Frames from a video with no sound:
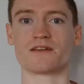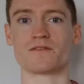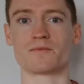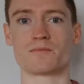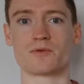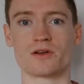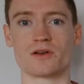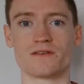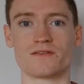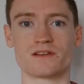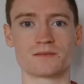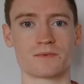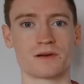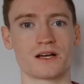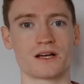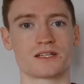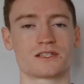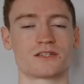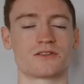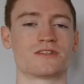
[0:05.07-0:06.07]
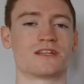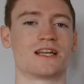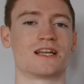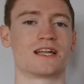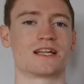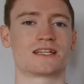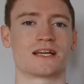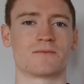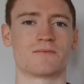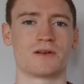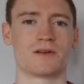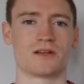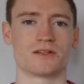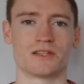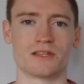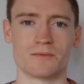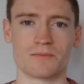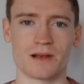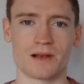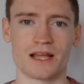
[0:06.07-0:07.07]
previous parts, there is a link down below
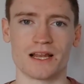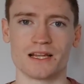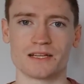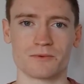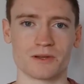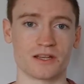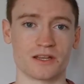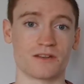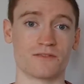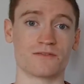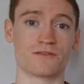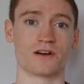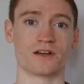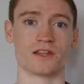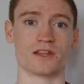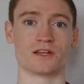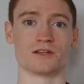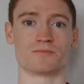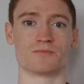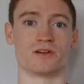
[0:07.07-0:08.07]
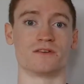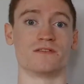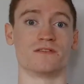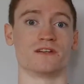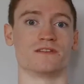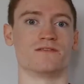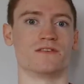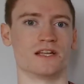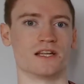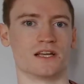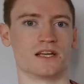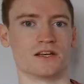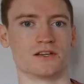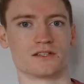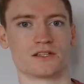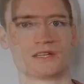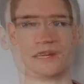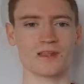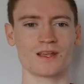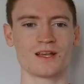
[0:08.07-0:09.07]
to the playlist where you can find those previous videos.
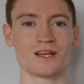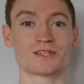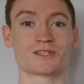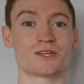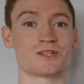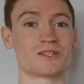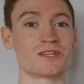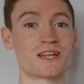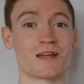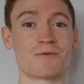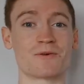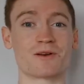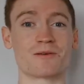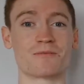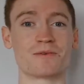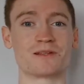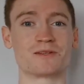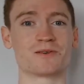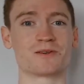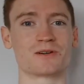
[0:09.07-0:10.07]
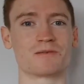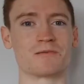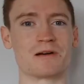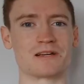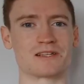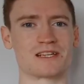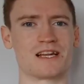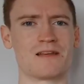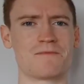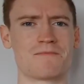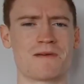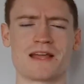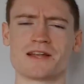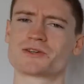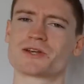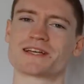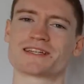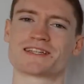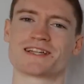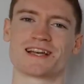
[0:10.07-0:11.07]
So today we're going to be talking about sleep.
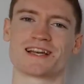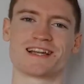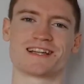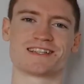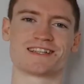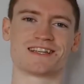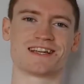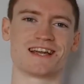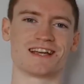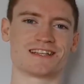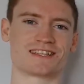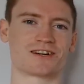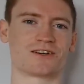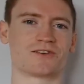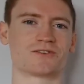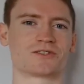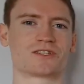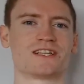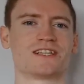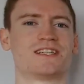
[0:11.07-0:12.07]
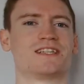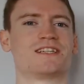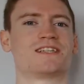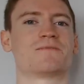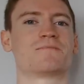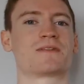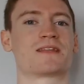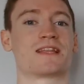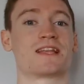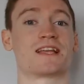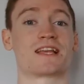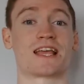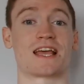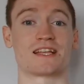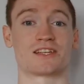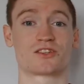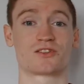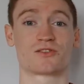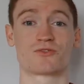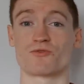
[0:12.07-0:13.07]
Interestingly, in today's culture, this is something that
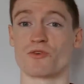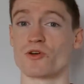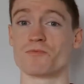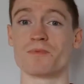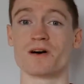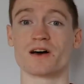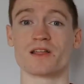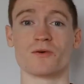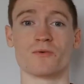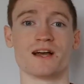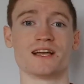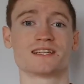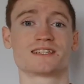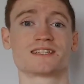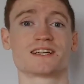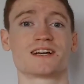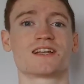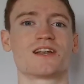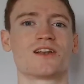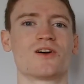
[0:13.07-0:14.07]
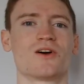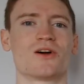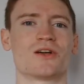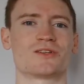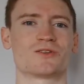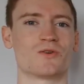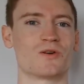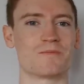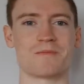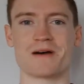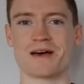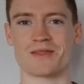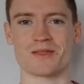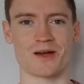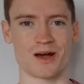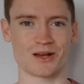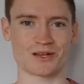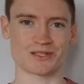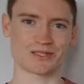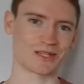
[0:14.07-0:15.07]
gets thrown by the wayside a lot. It's all about the
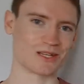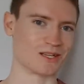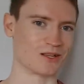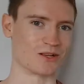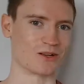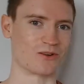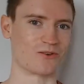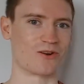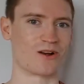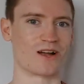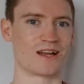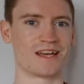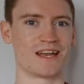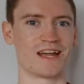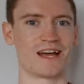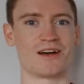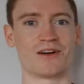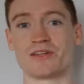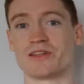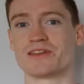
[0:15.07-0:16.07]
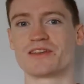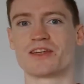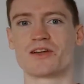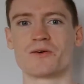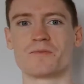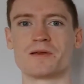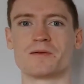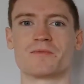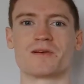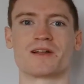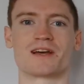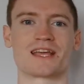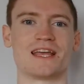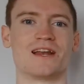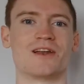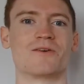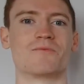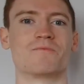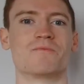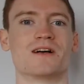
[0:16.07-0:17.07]
hustle and the grind now. You've got people like
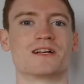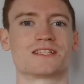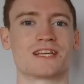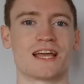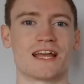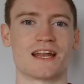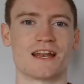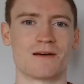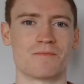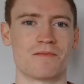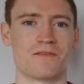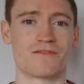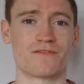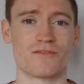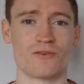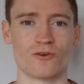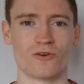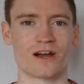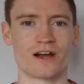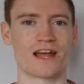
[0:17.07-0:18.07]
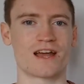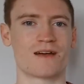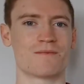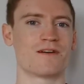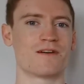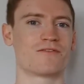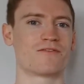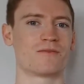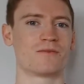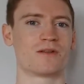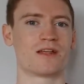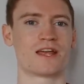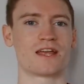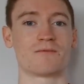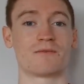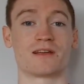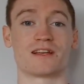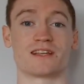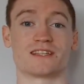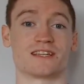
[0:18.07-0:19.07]
Elon Musk getting up at 4 a.m. every day
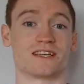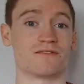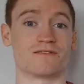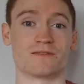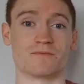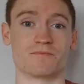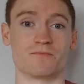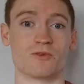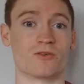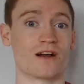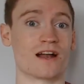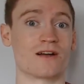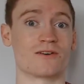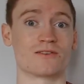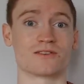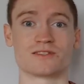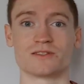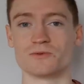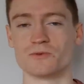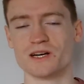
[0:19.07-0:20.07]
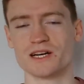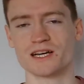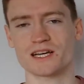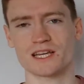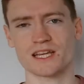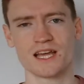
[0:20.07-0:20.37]
because it gives him more hours to work.